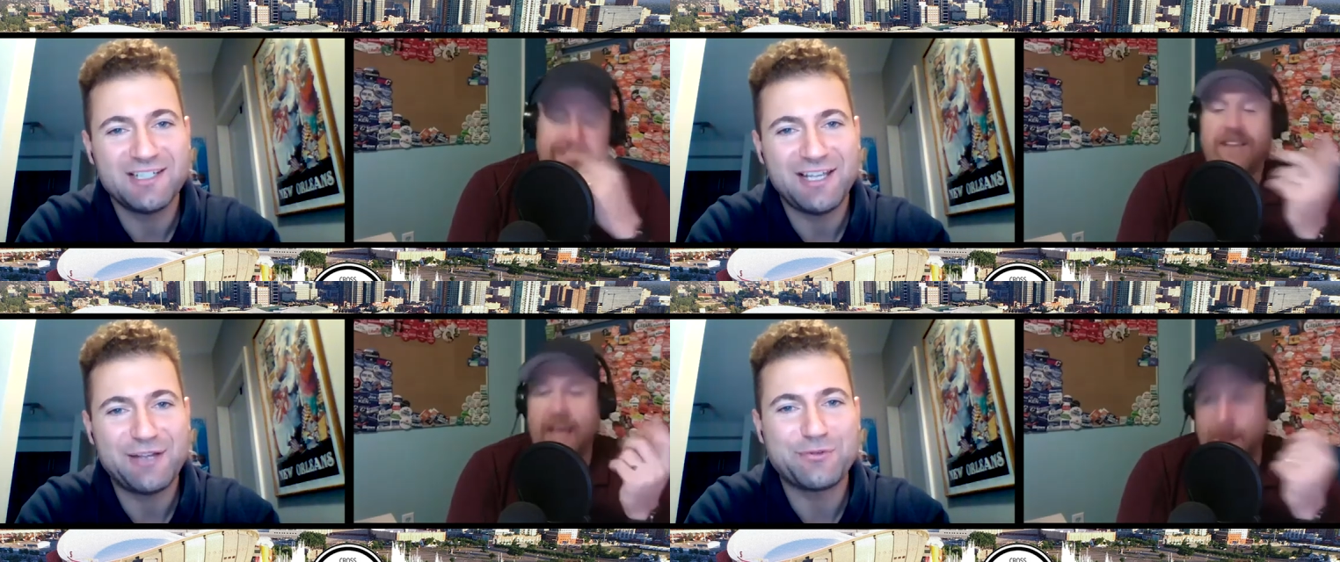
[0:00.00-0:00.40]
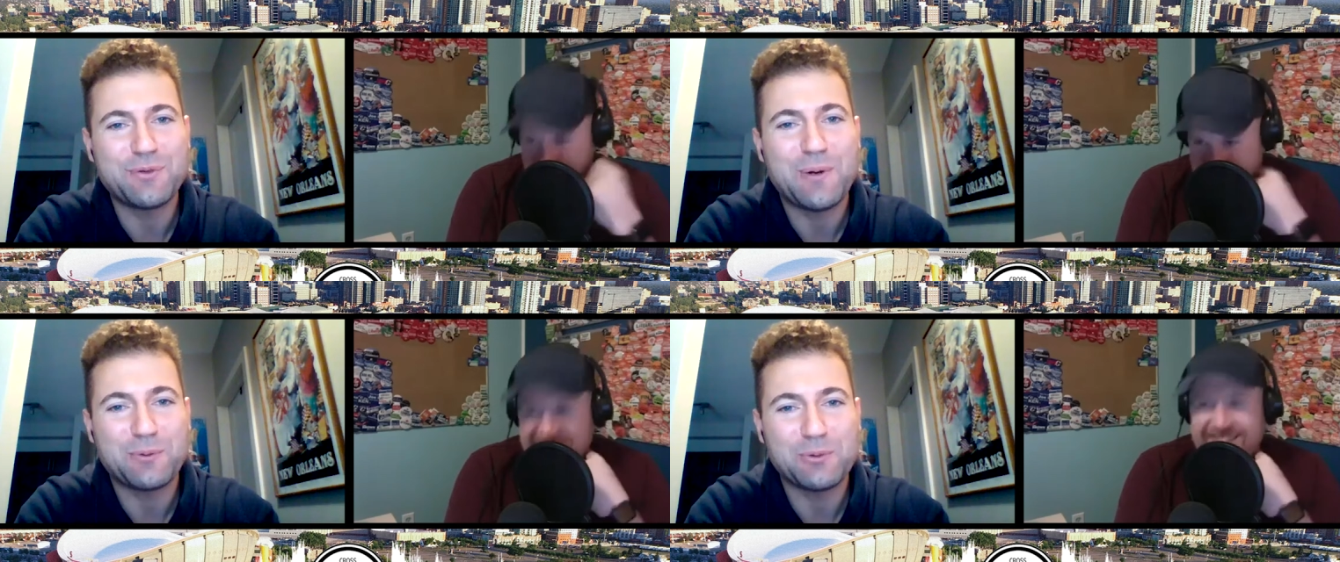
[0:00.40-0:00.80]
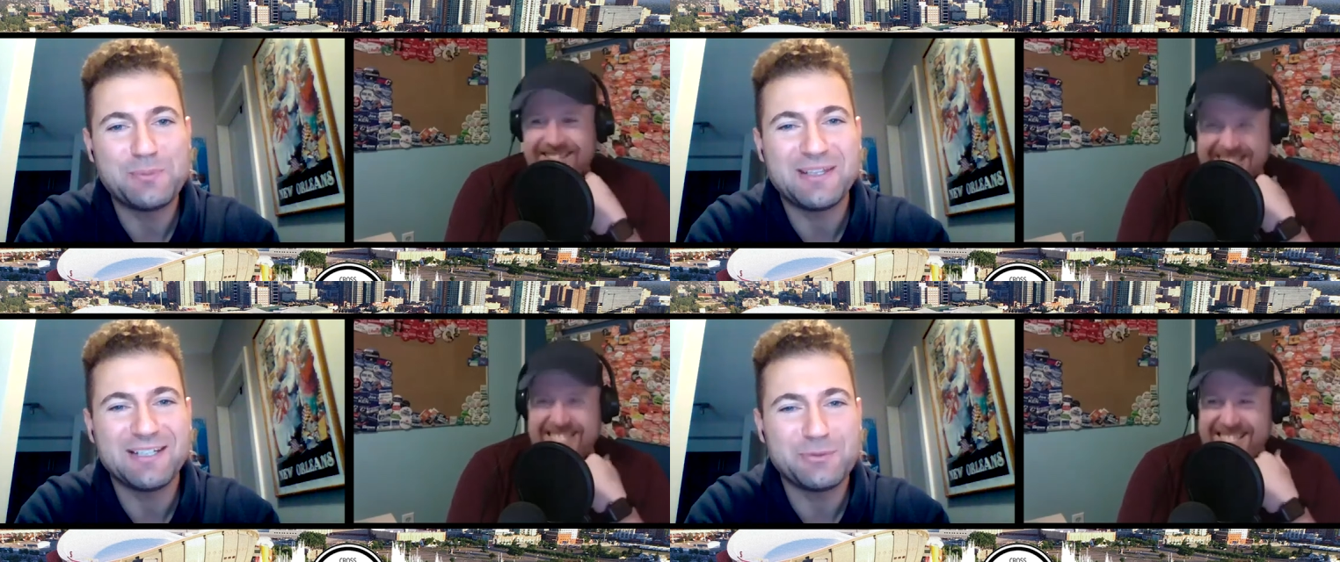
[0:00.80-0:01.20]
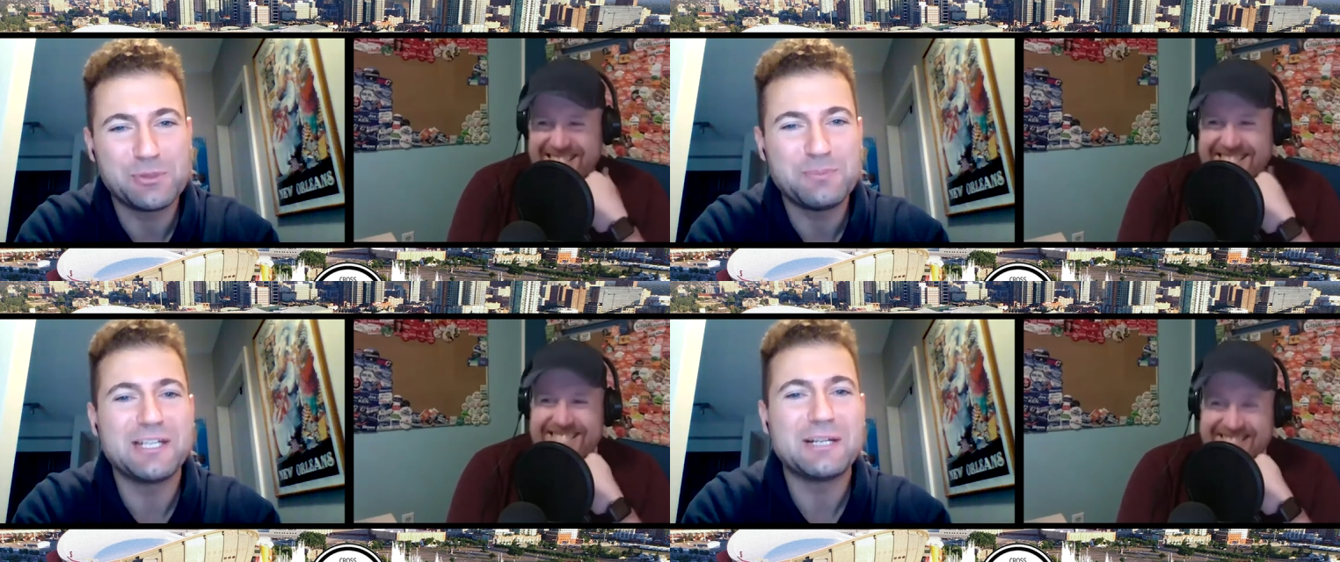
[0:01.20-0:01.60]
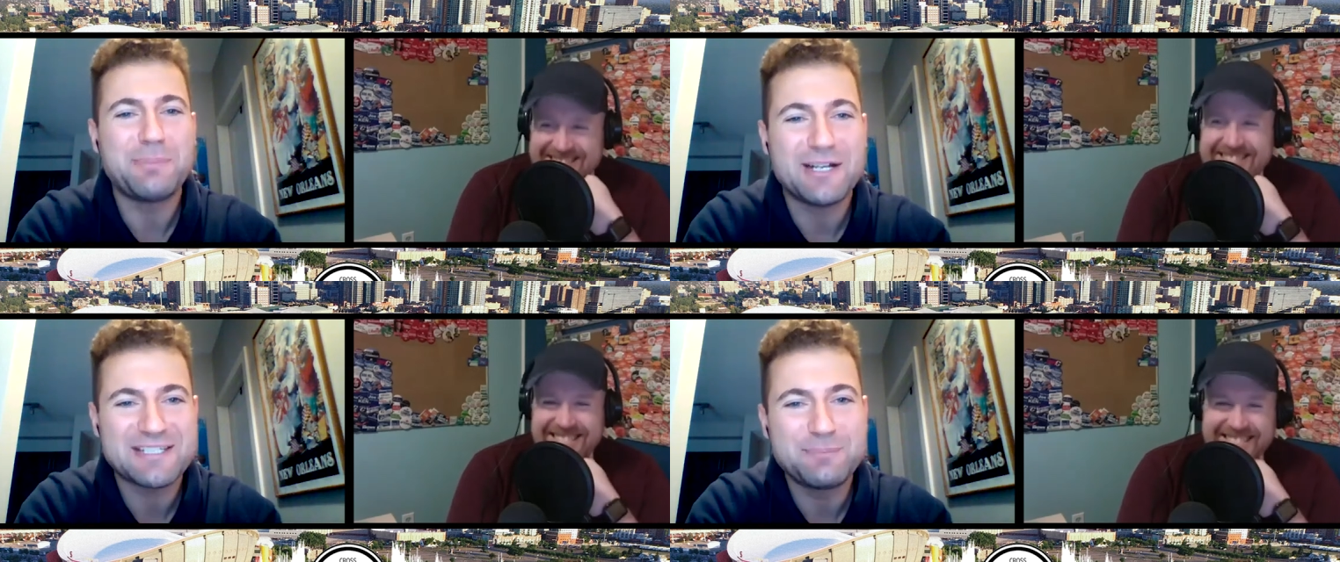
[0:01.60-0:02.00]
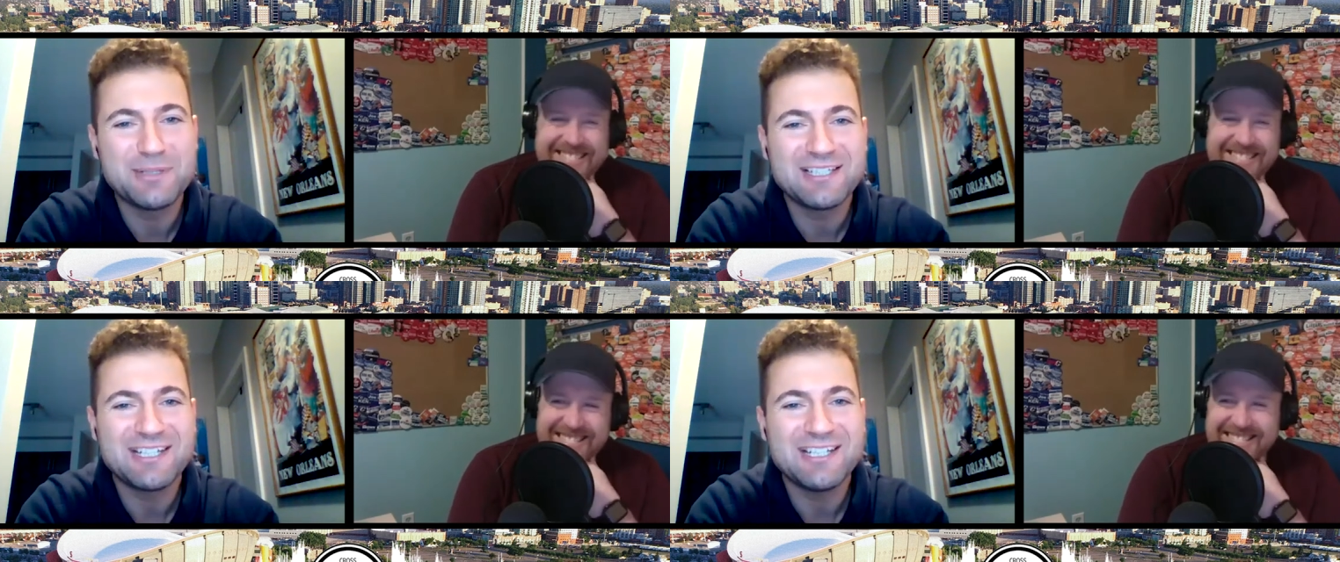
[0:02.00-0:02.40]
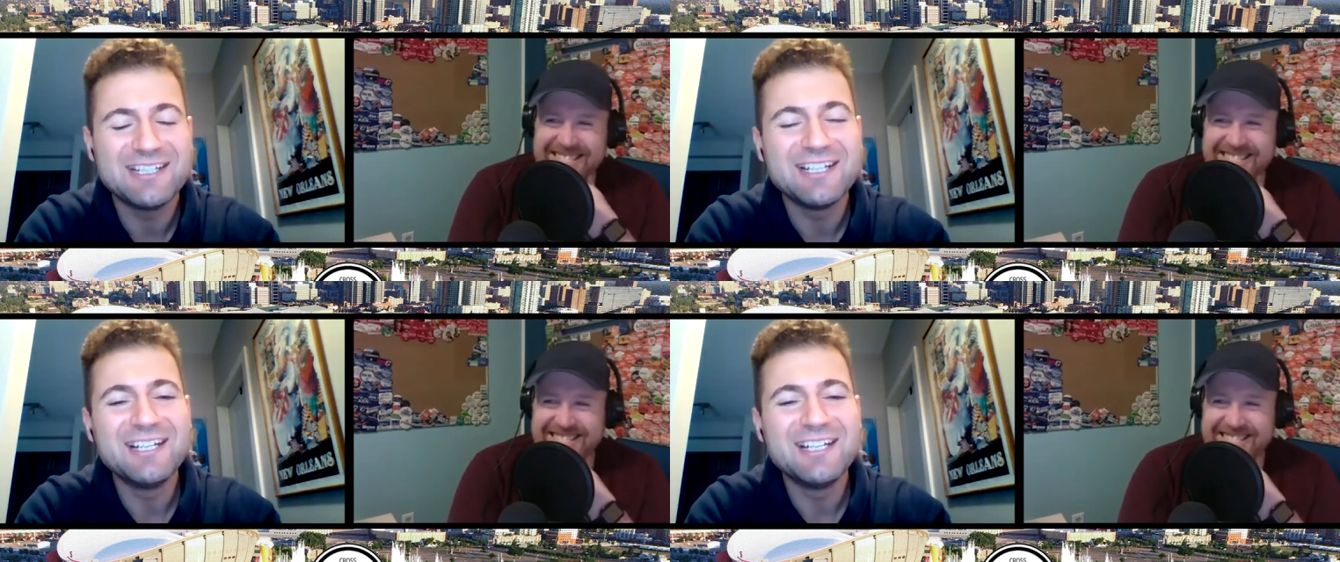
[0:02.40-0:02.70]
Speaker 1: Uh, okay. Everyone will be will be an impossibility.